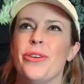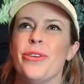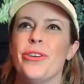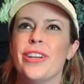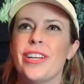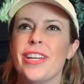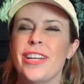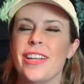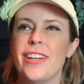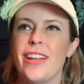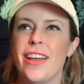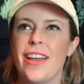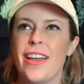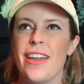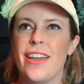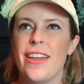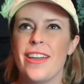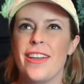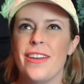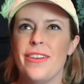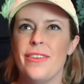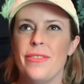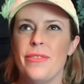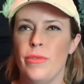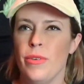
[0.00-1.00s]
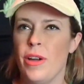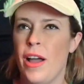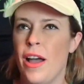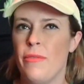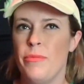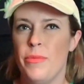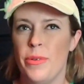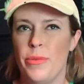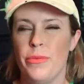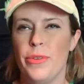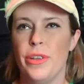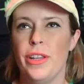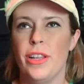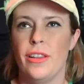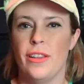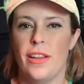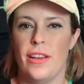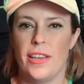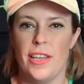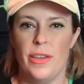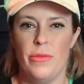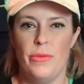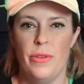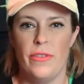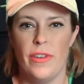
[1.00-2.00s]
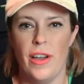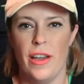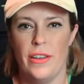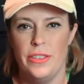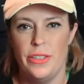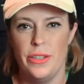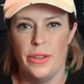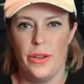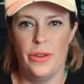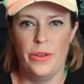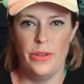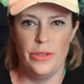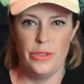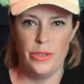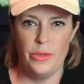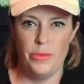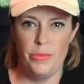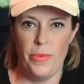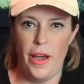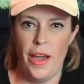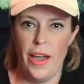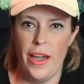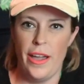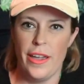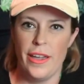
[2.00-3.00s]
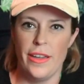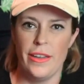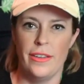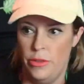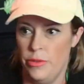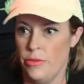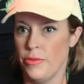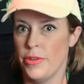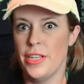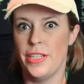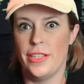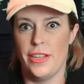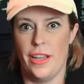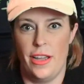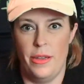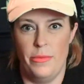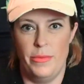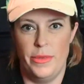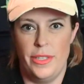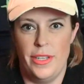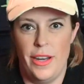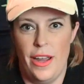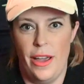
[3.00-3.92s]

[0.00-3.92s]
Courtney and I have been really lucky. We've gotten to go to Dubai three times